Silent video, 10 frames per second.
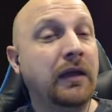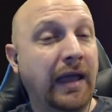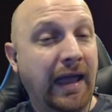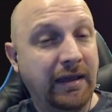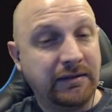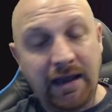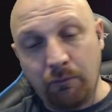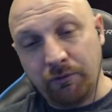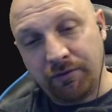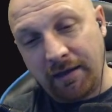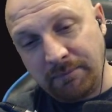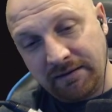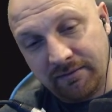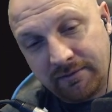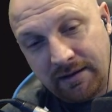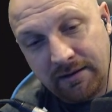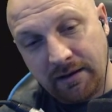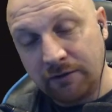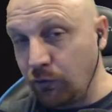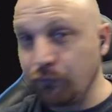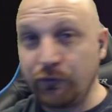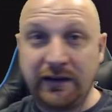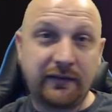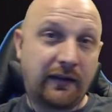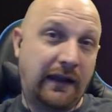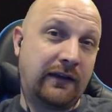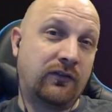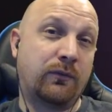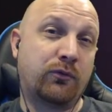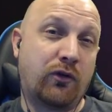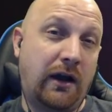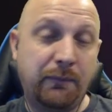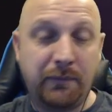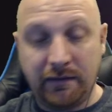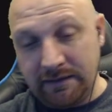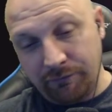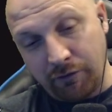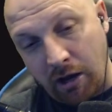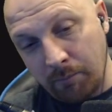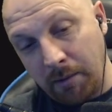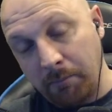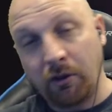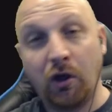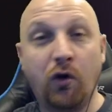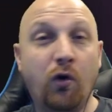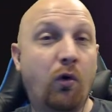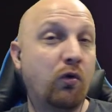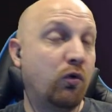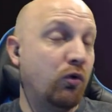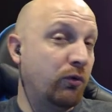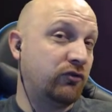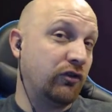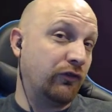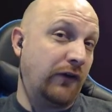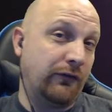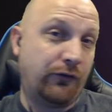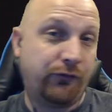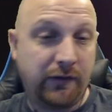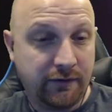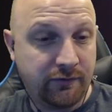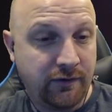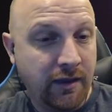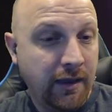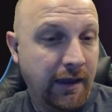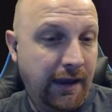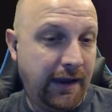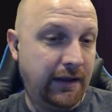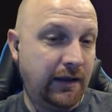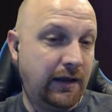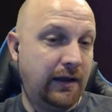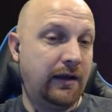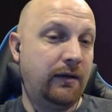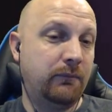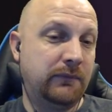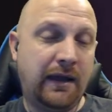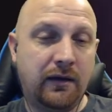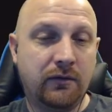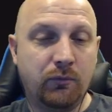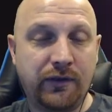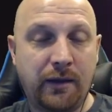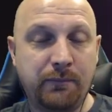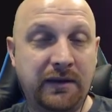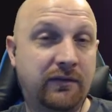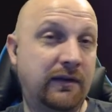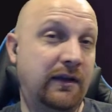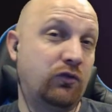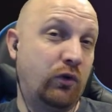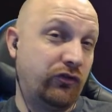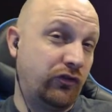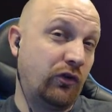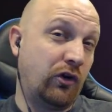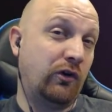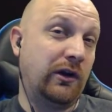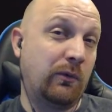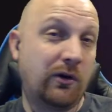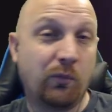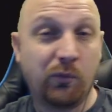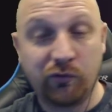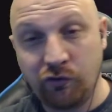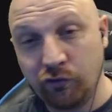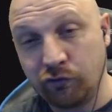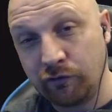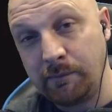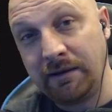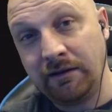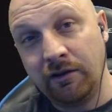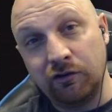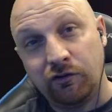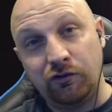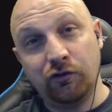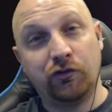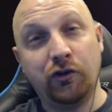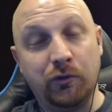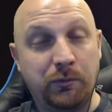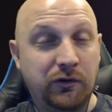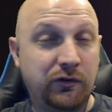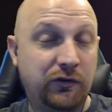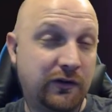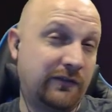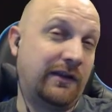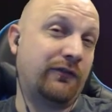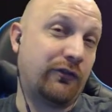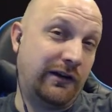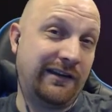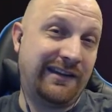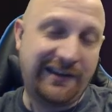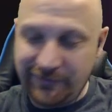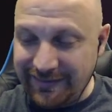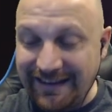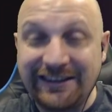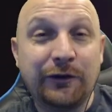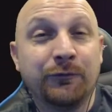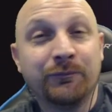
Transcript: And yeah, with that being said, don't forget to like and subscribe. Leave a comment below. Who was your favorite flex? And yeah, with that being said, Twitch, don't go anywhere. We're still streaming. YouTube, you guys have a great day. Thank you.